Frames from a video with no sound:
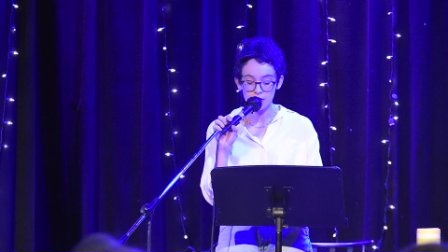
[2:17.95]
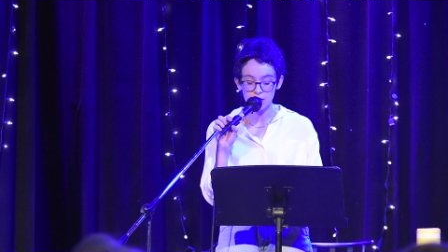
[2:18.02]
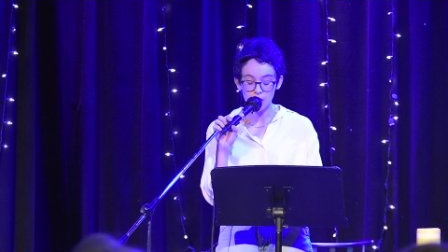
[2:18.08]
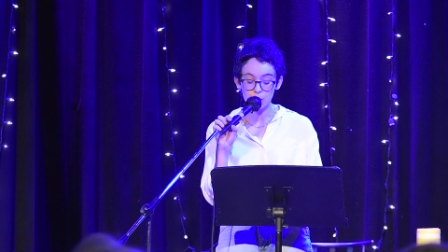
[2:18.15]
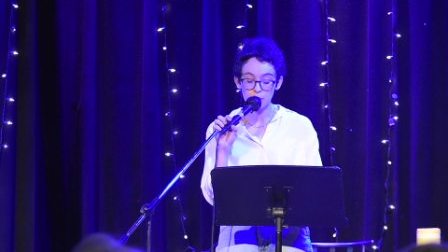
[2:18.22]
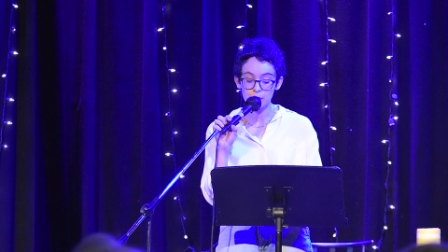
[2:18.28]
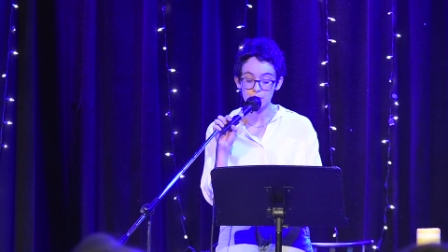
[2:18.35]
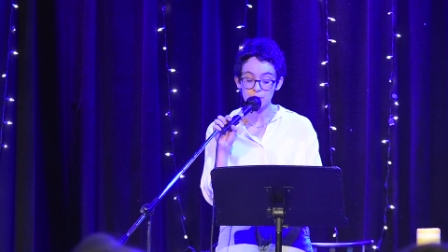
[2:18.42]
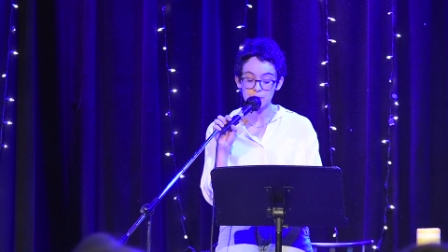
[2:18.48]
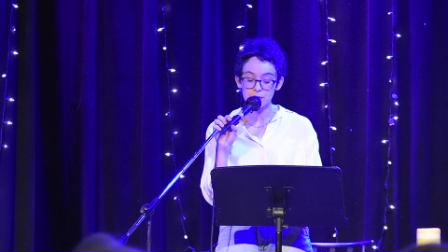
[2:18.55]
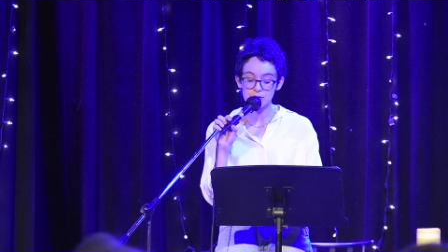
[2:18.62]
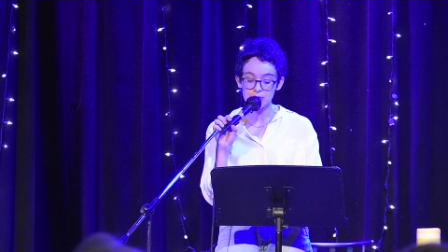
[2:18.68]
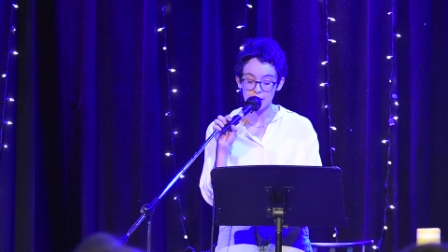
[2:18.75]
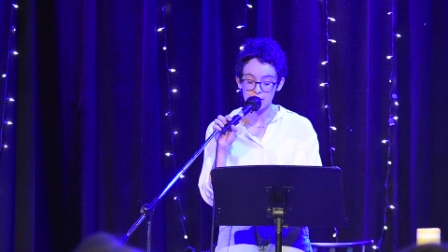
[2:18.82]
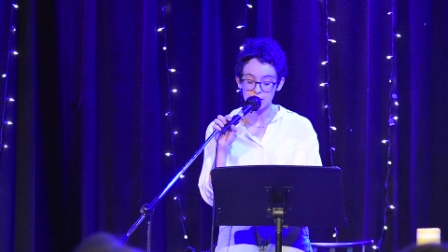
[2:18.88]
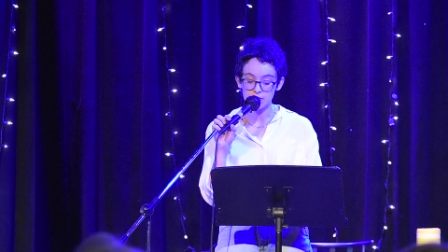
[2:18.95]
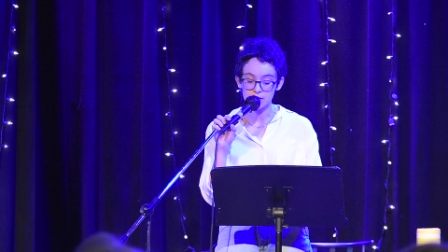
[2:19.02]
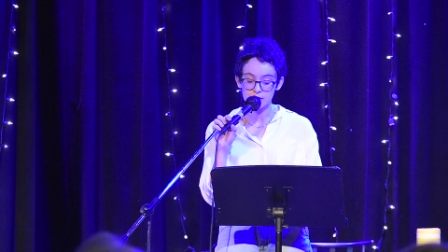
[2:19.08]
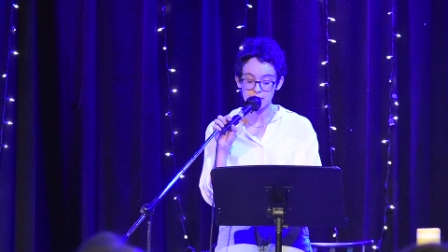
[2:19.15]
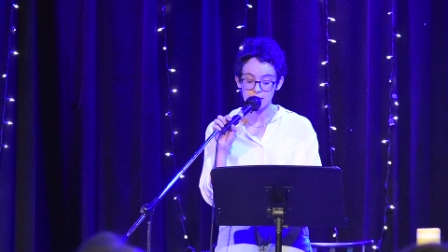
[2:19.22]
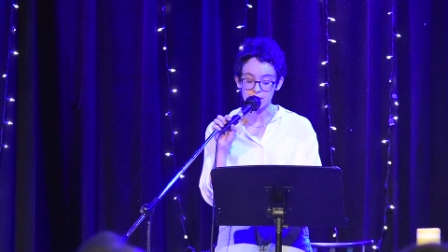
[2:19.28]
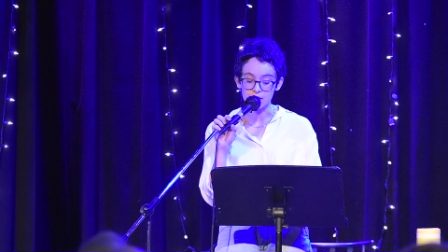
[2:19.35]
a room for
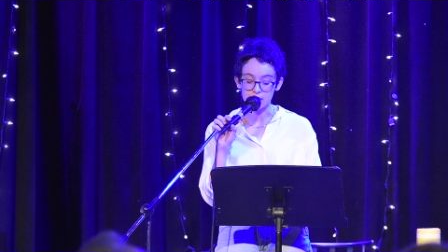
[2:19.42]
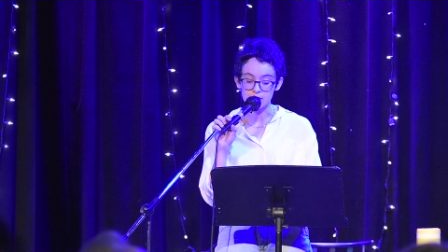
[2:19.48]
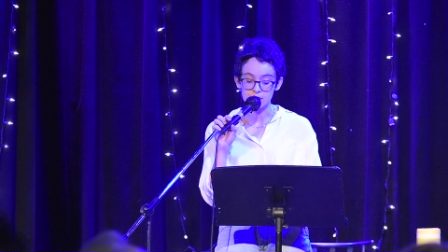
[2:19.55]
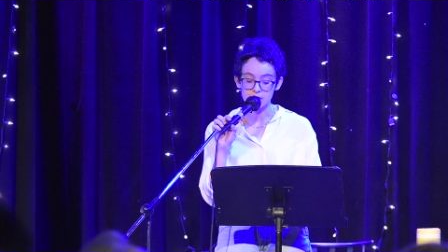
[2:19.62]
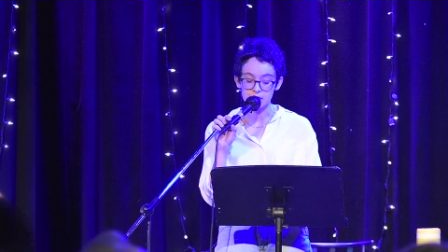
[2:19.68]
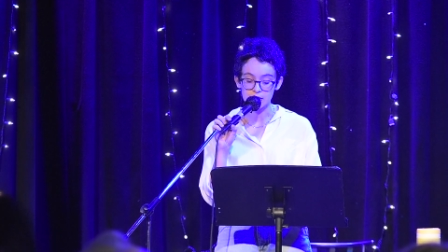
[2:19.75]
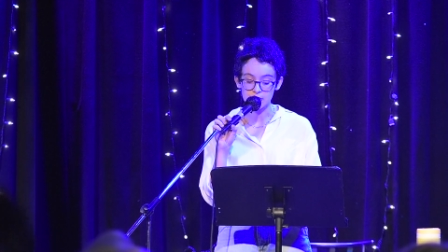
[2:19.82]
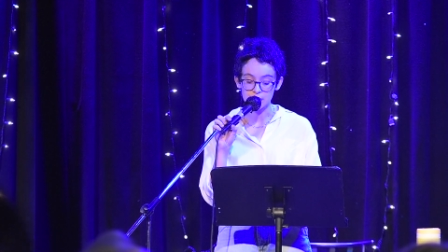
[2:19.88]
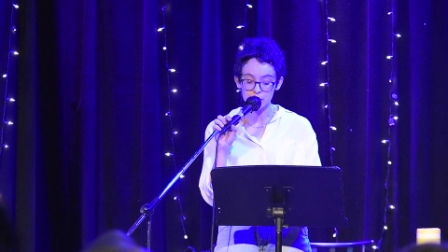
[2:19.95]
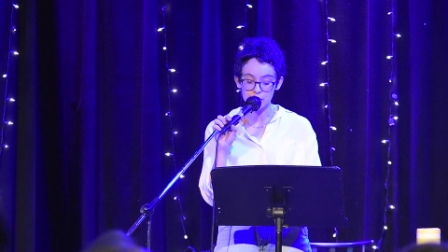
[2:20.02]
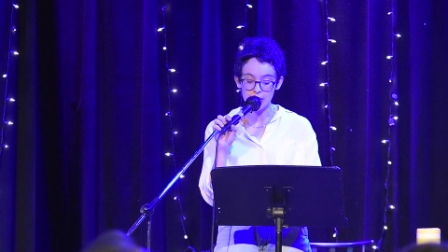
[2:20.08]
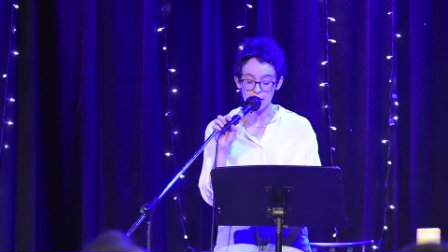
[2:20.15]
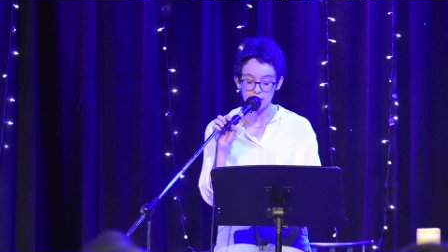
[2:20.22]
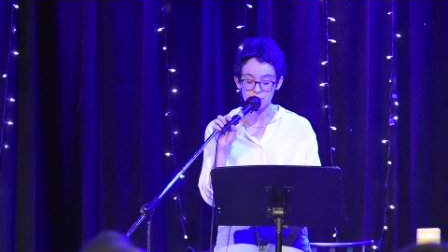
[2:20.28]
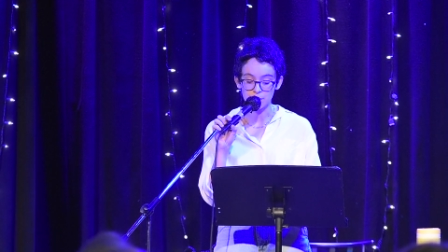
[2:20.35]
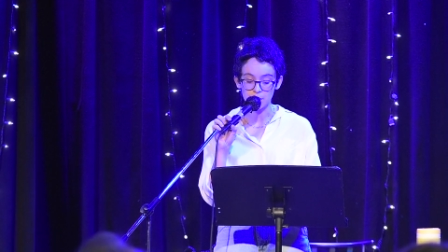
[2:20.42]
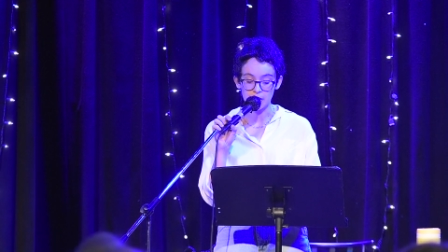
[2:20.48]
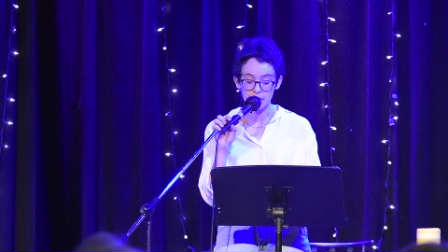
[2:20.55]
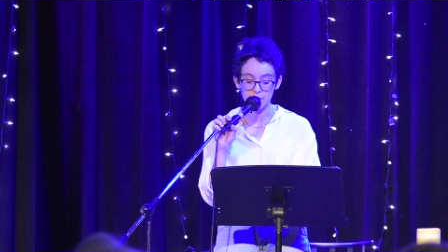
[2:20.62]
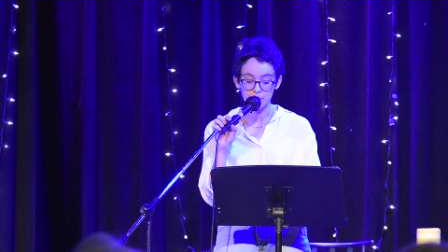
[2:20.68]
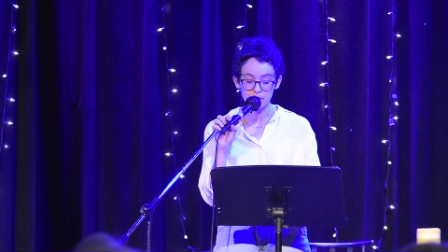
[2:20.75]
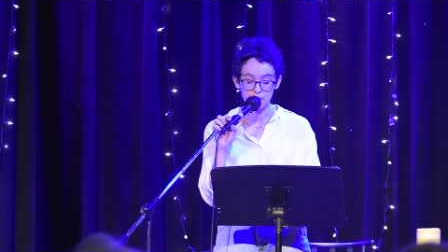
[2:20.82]
silence that clings to each tact
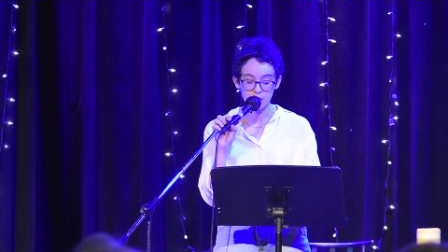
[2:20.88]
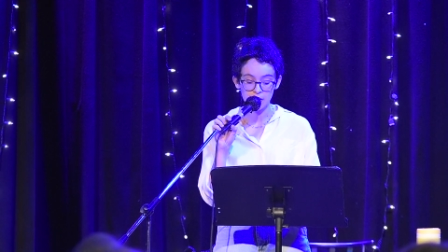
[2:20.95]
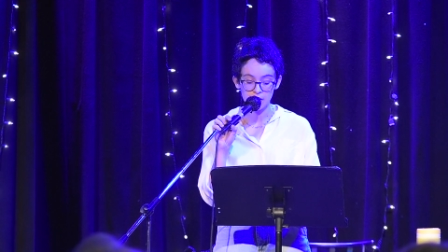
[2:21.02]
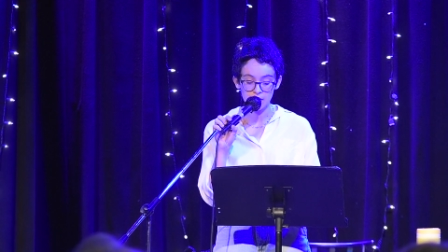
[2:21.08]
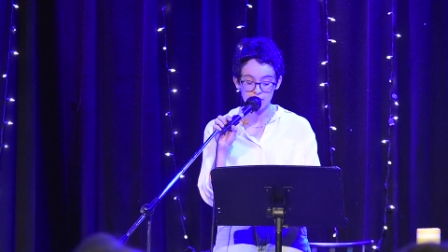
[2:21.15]
frame.